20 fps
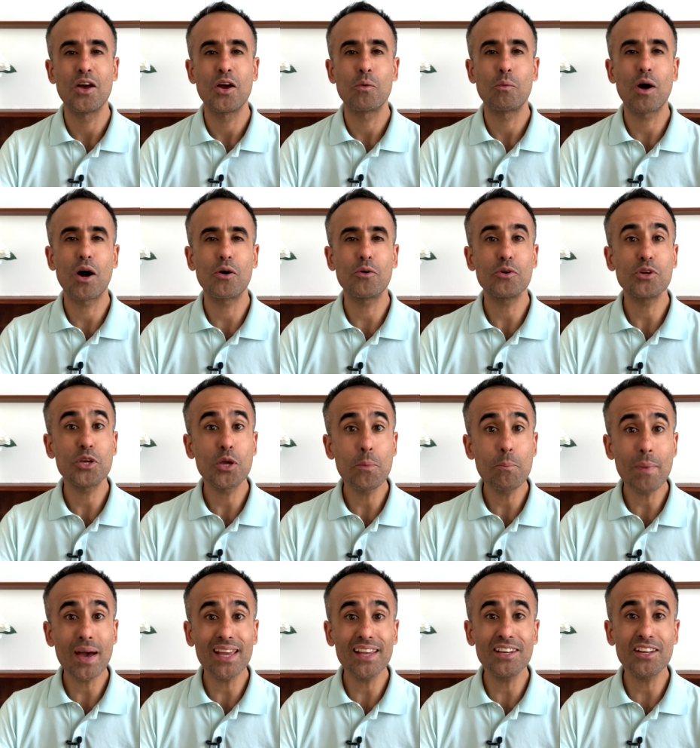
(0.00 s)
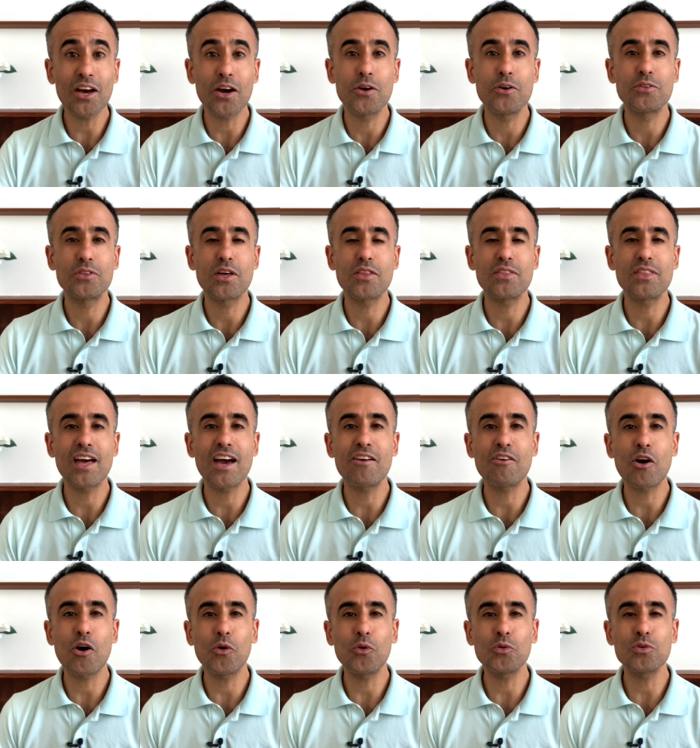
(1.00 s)
Well, you may know that there
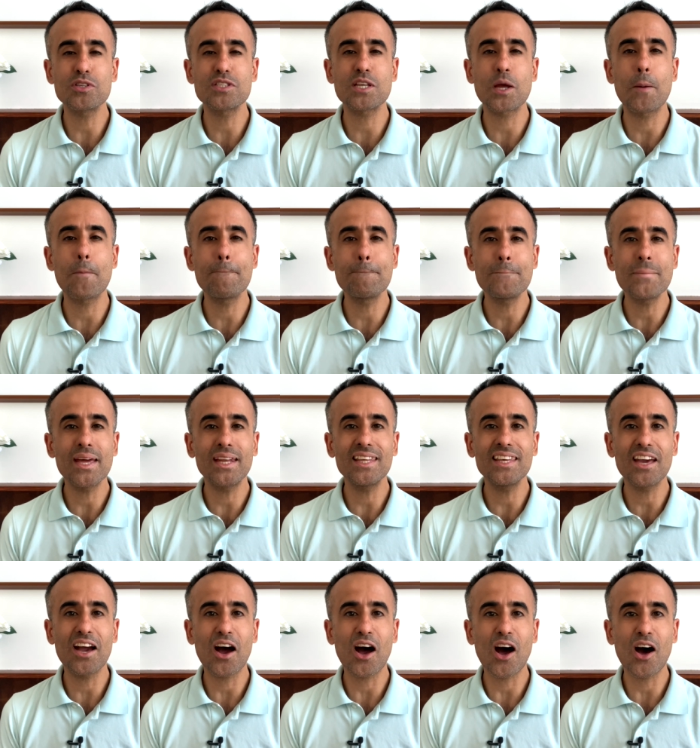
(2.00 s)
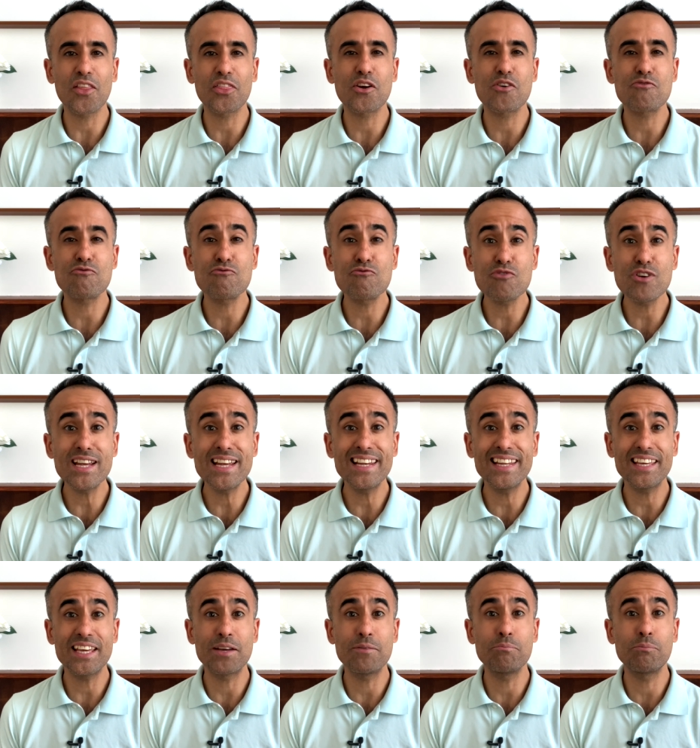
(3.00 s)
are also many other
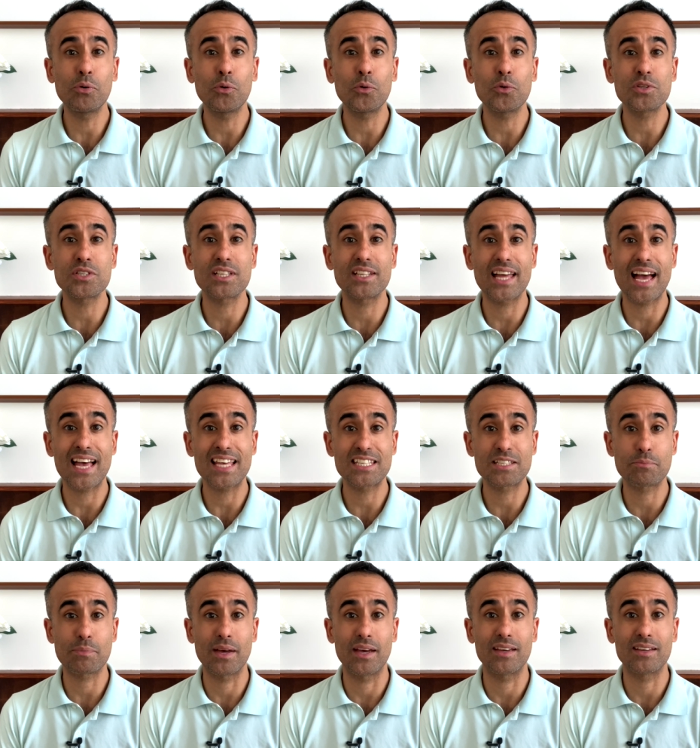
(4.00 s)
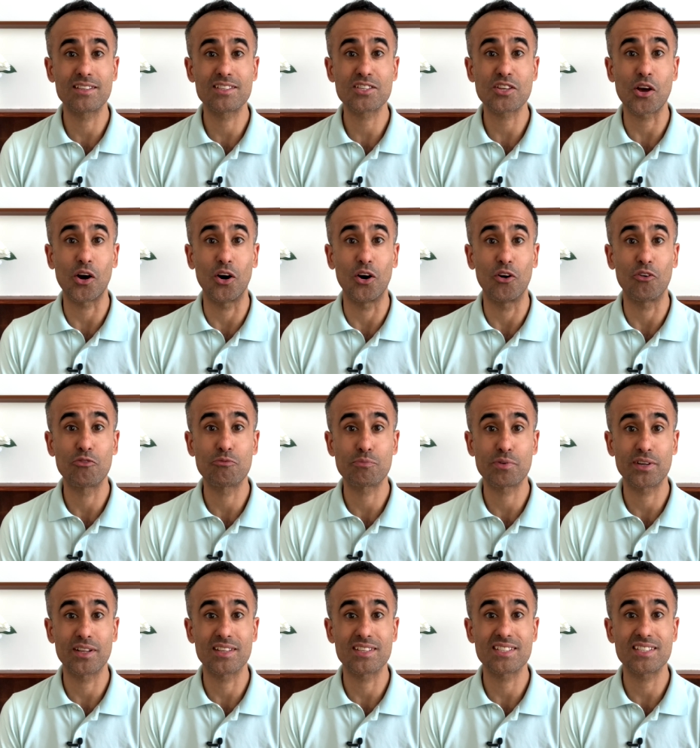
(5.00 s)
really important aspects of
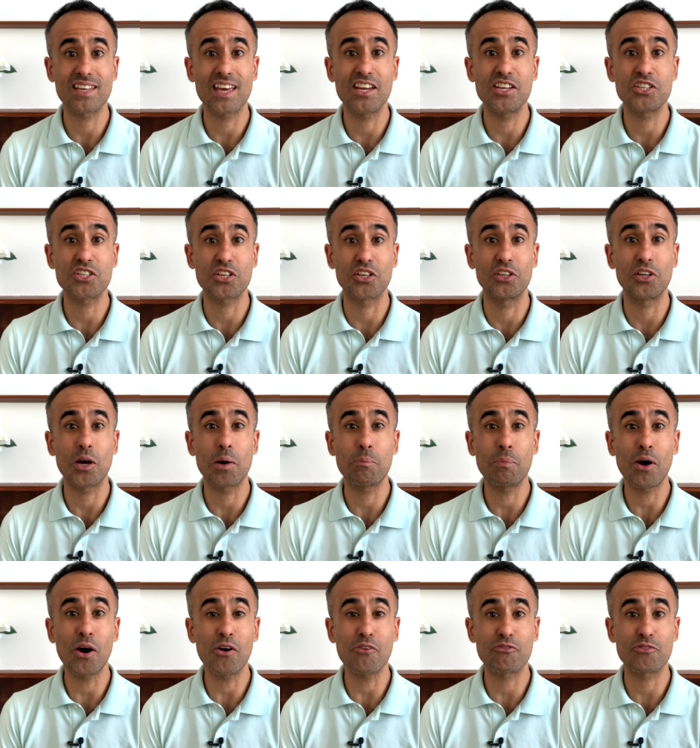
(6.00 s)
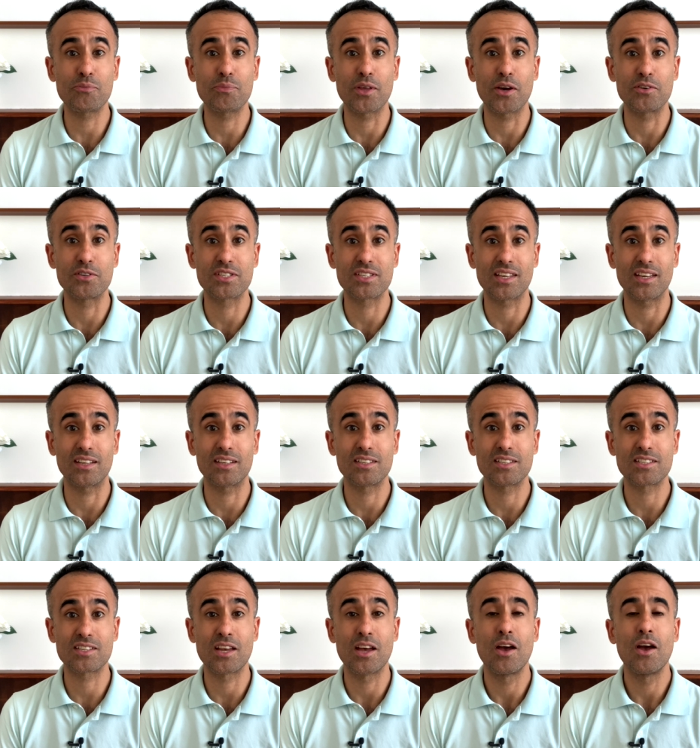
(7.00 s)
pronunciation apart from those
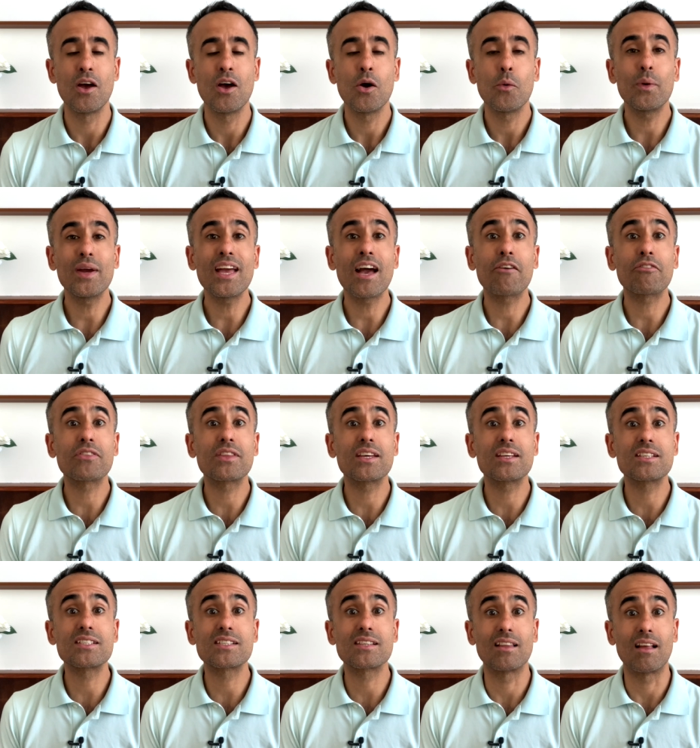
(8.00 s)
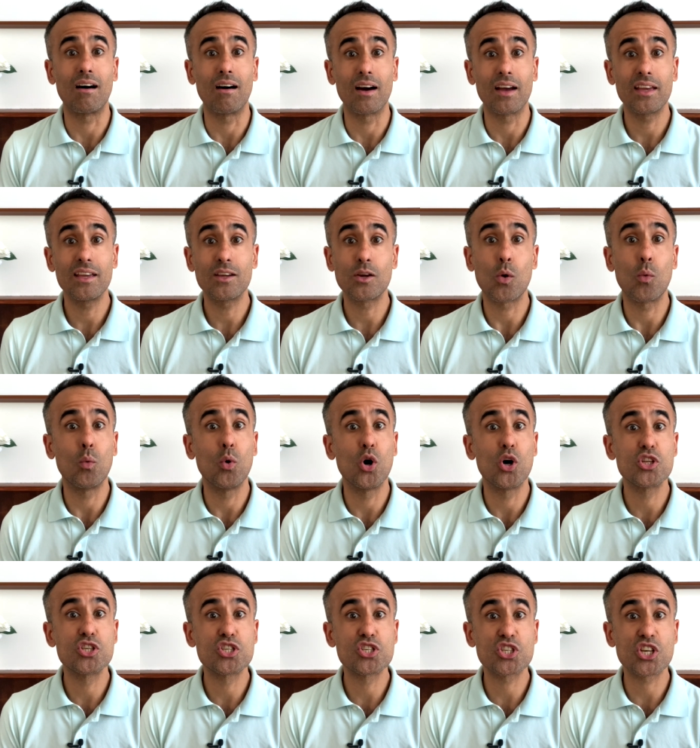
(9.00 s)
things. We have things like
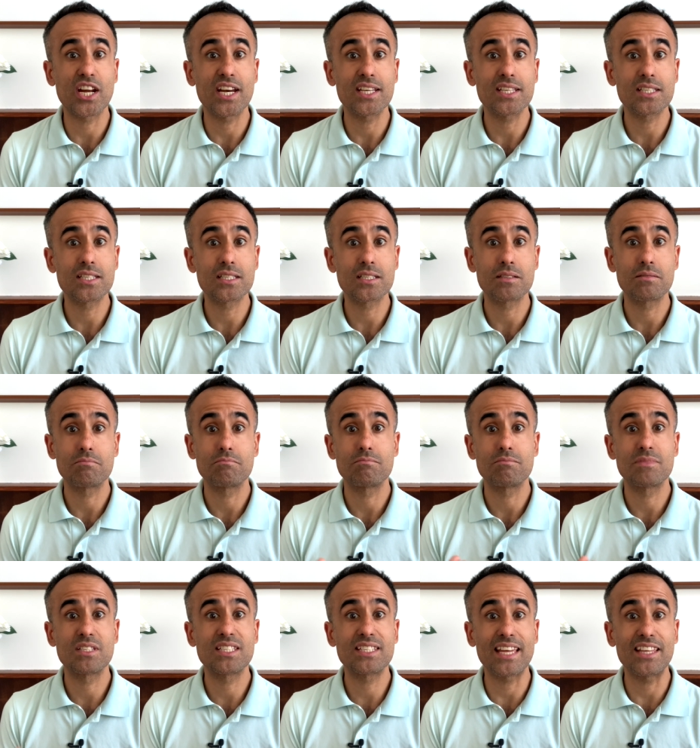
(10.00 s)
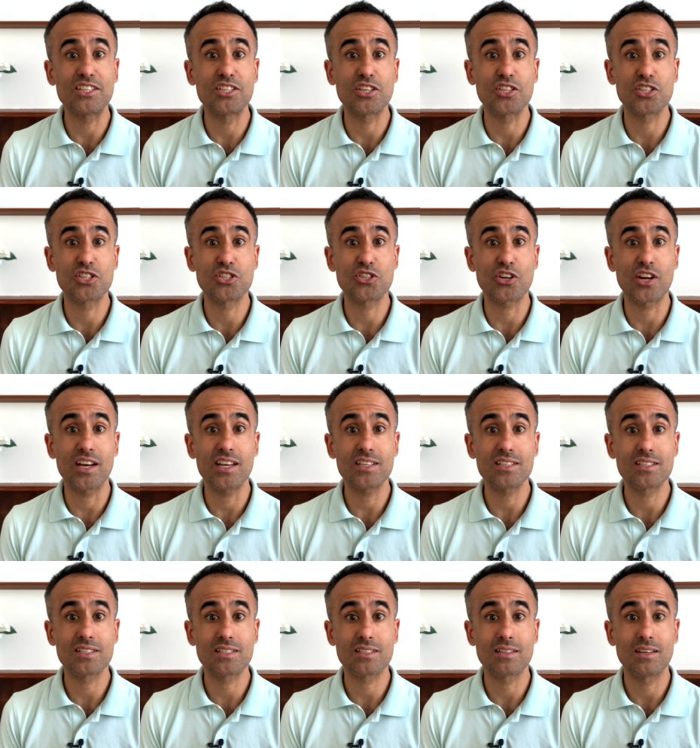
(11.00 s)
word stress, sentence
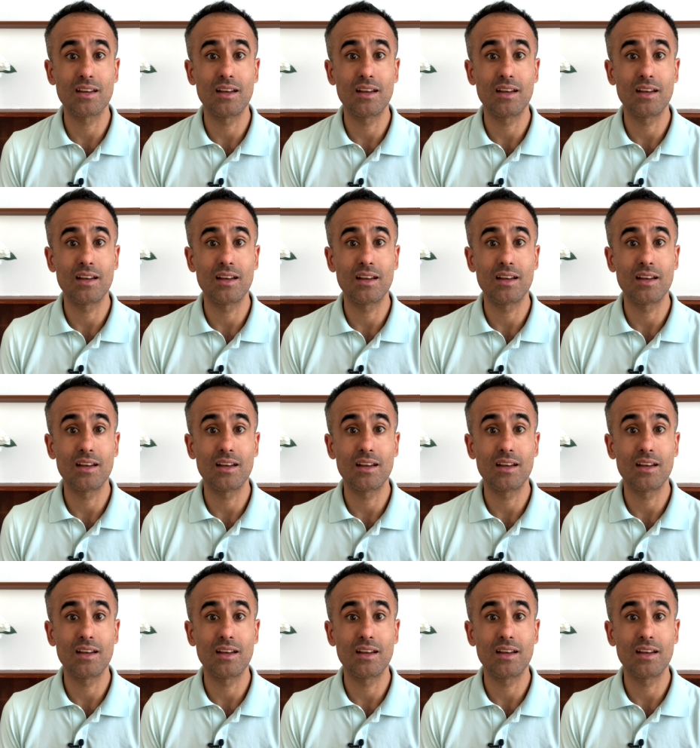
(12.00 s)
stress,